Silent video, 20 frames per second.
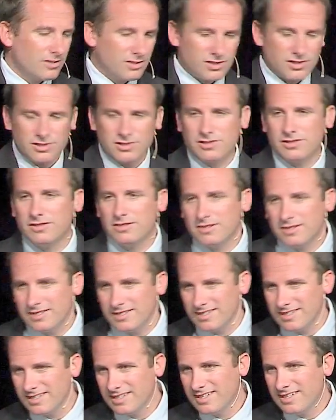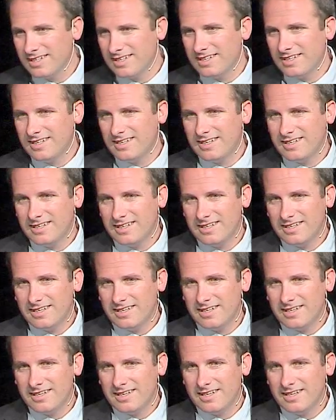Shunk.
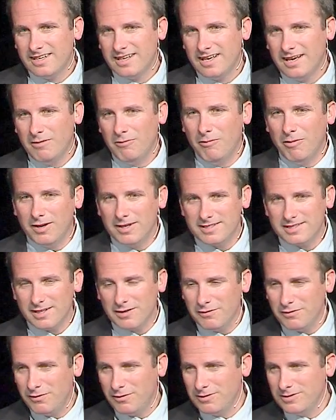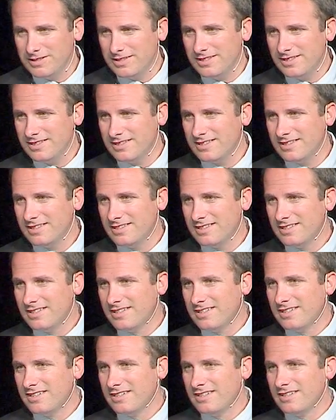And what is unfolded?
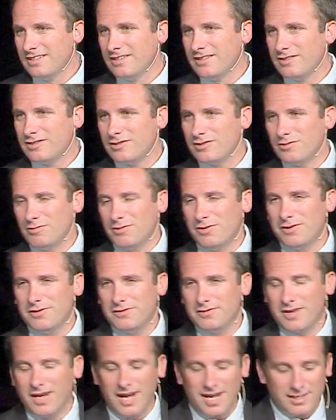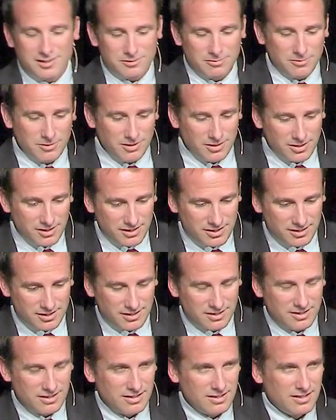The sword of God's word.
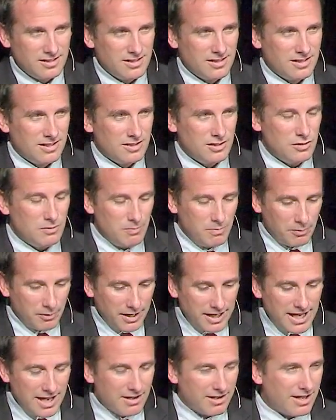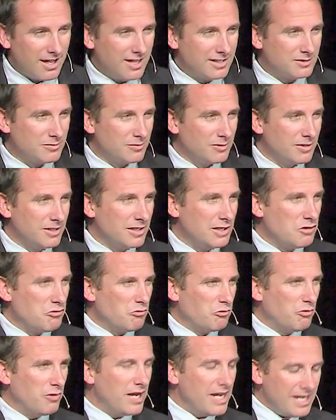You bring out God's word and it
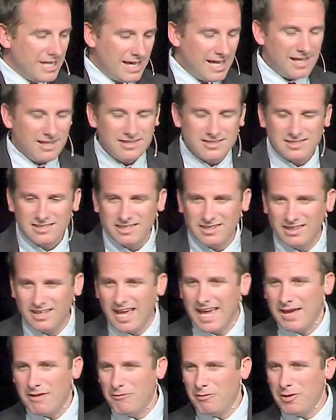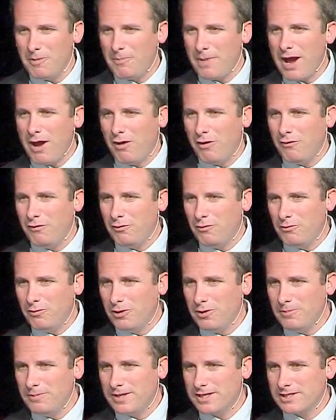radiates light. What a powerful
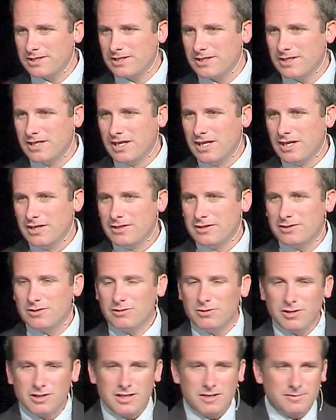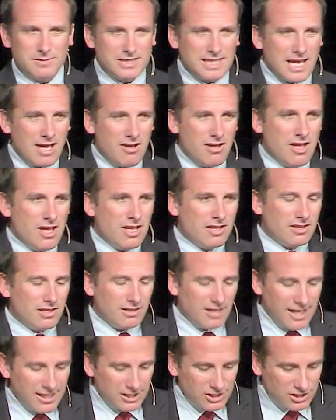word picture. The sword comes out,
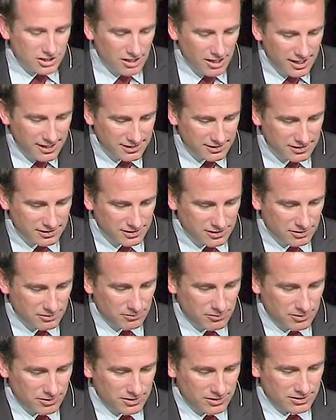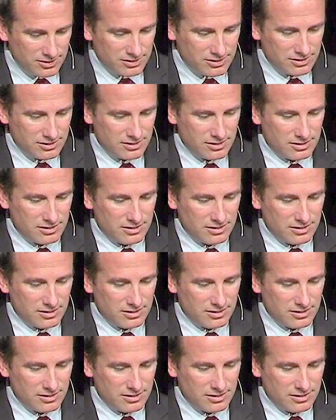the light shines into the world.